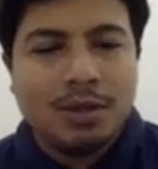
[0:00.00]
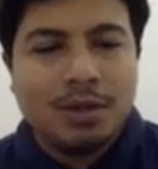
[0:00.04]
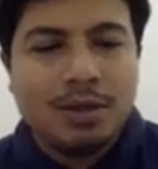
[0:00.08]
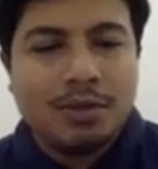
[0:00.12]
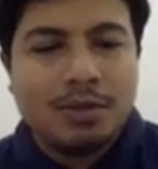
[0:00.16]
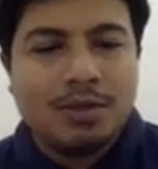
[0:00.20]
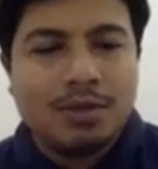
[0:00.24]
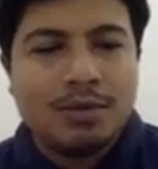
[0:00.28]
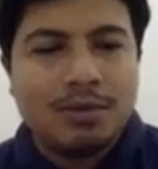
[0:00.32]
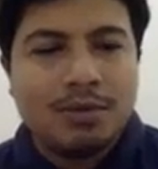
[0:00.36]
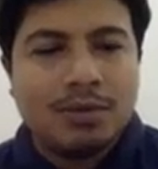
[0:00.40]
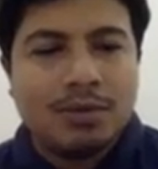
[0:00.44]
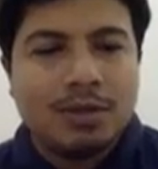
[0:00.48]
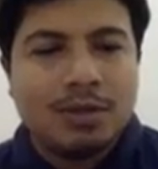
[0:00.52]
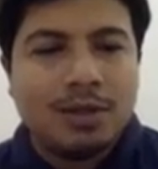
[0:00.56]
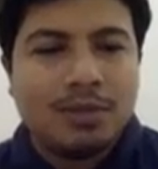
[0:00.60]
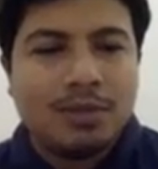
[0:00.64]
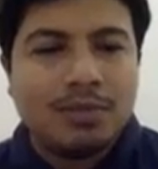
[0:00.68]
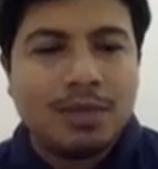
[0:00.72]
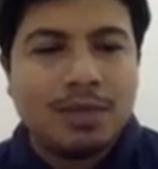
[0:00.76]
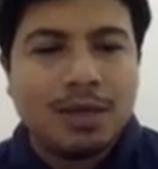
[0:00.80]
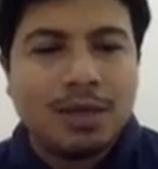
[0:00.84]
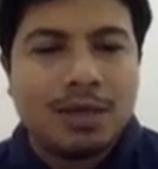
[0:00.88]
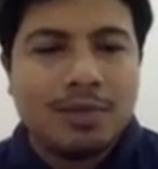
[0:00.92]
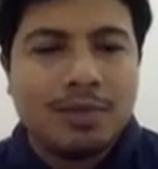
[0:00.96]
So
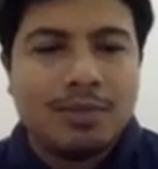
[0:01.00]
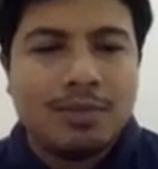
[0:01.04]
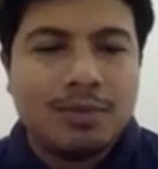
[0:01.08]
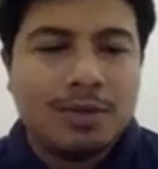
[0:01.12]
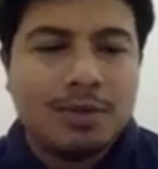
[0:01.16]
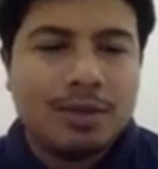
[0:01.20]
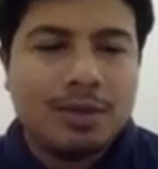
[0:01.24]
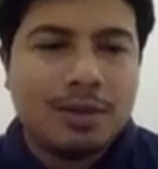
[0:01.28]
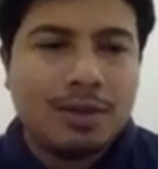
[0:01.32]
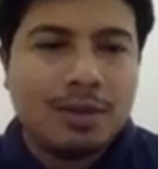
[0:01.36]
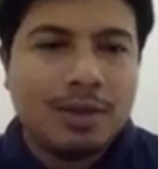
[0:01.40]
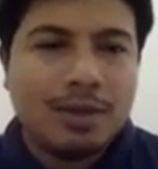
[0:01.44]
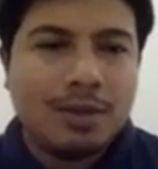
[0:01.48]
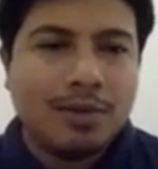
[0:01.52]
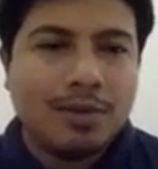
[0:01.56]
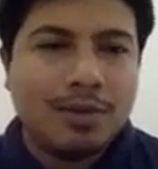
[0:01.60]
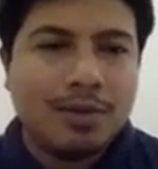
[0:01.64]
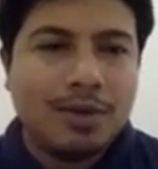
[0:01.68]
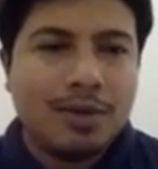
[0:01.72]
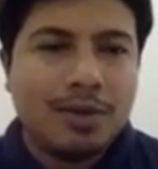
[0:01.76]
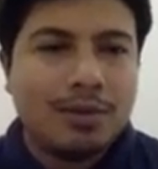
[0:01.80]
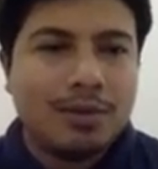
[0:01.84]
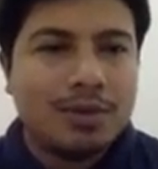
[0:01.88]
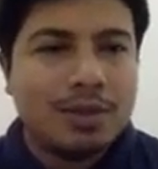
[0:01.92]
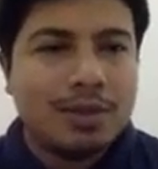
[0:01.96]
sometimes
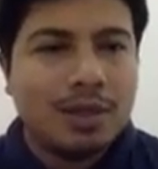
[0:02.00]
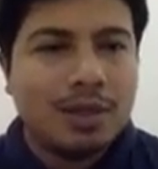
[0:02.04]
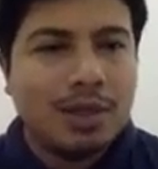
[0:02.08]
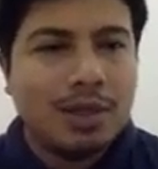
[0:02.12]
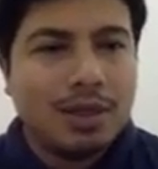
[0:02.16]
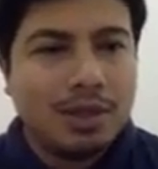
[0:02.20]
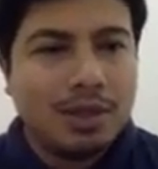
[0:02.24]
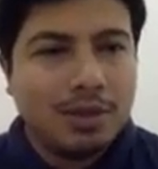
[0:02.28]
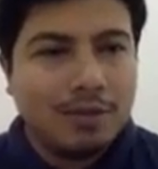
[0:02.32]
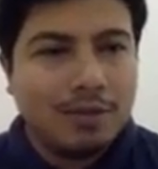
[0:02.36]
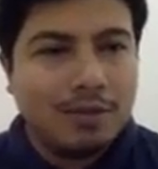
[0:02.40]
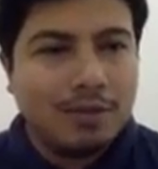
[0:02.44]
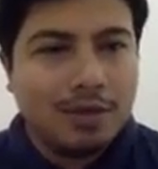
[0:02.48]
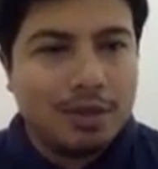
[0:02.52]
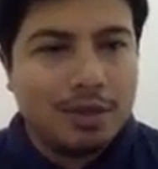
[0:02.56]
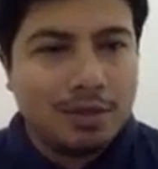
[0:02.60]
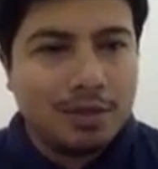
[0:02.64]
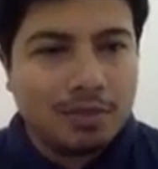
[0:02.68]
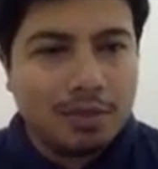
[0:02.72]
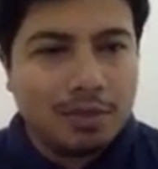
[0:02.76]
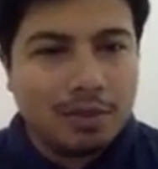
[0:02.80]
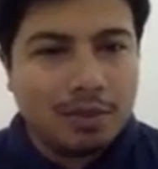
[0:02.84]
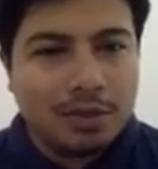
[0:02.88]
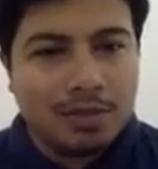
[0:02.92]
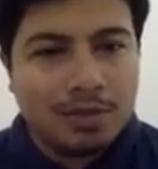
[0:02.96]
we don't say if it is
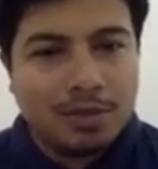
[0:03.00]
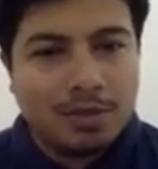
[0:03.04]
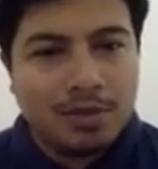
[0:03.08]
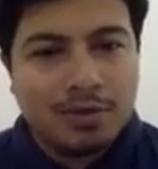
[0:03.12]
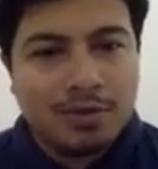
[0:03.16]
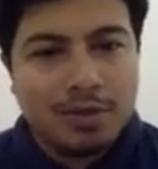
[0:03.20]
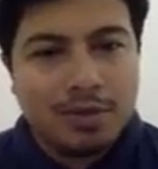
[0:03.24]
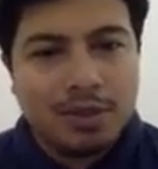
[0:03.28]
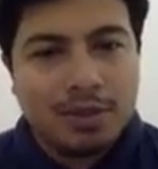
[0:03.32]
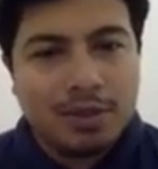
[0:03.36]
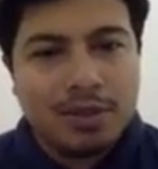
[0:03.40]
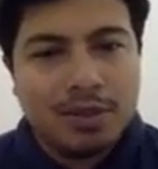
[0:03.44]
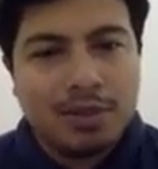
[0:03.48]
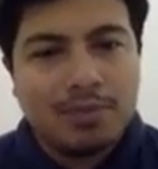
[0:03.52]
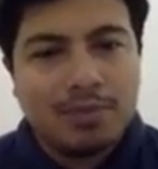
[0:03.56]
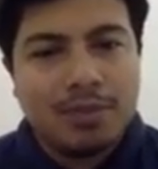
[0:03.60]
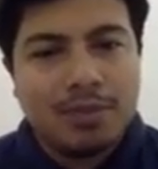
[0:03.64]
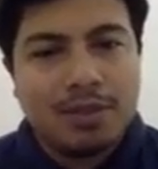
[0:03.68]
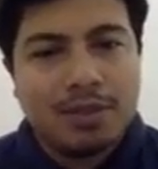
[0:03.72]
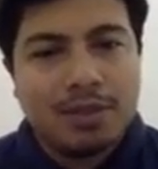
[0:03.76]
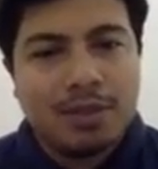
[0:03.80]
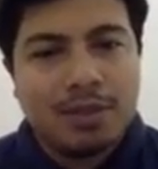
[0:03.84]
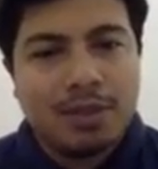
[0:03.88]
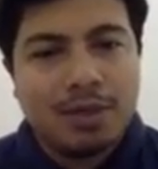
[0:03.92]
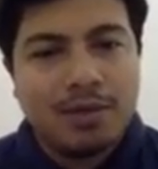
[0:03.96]
possible, we just
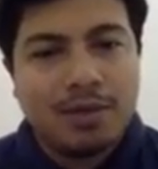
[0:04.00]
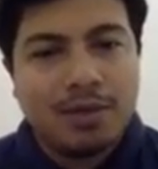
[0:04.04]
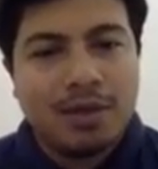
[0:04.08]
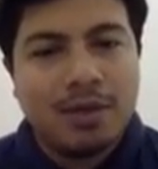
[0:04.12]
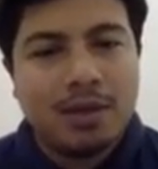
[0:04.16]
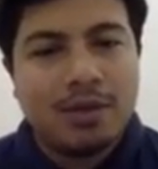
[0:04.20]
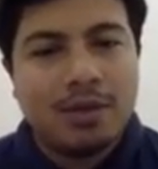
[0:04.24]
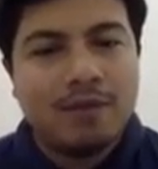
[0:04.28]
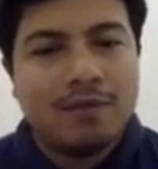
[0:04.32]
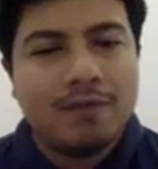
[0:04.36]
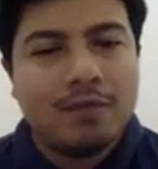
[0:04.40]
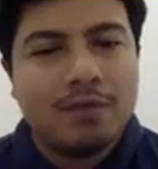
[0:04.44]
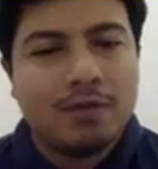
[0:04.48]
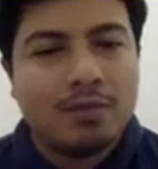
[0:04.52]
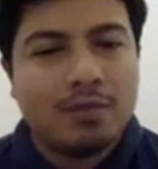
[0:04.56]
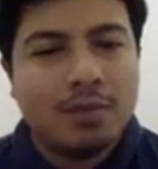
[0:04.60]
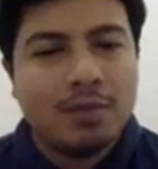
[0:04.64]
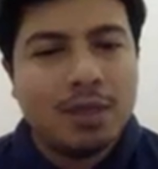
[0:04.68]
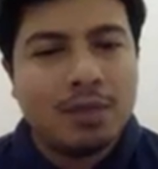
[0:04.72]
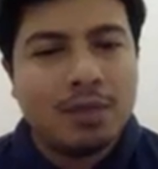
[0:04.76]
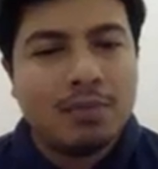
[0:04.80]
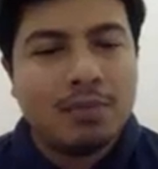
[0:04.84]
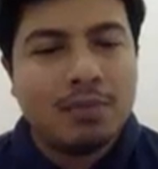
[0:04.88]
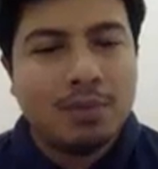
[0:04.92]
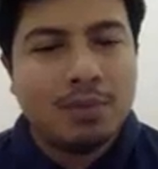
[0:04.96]
simply say I would love to
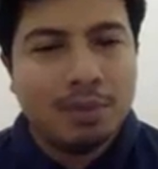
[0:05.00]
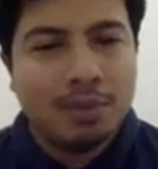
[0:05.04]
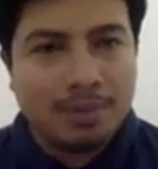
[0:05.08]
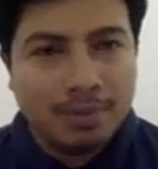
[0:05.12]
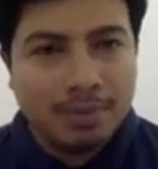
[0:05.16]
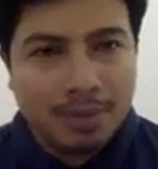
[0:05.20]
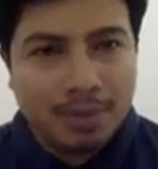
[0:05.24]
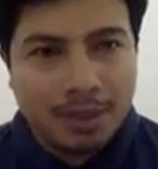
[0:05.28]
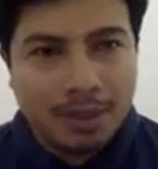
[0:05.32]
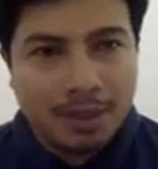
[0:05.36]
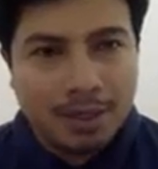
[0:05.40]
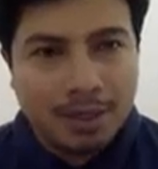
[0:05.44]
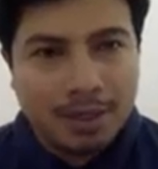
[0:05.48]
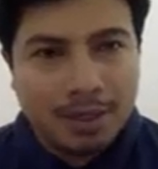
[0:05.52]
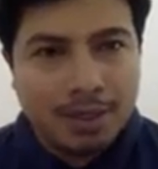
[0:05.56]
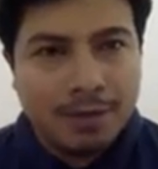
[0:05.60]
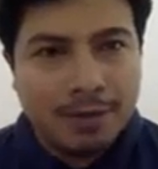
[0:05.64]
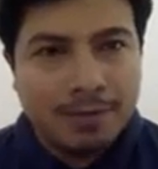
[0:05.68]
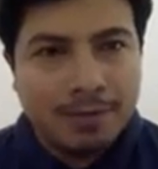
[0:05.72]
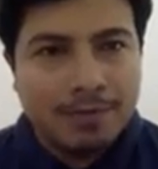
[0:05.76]
make more money.